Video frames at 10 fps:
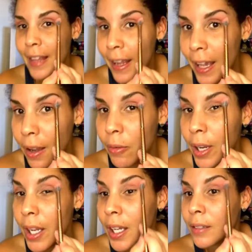I can't
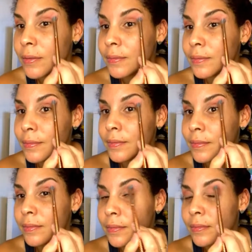wait.
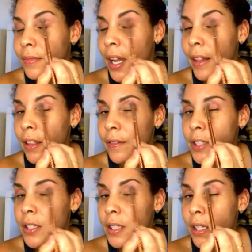I love
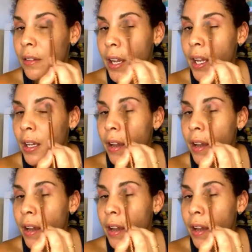to see, like,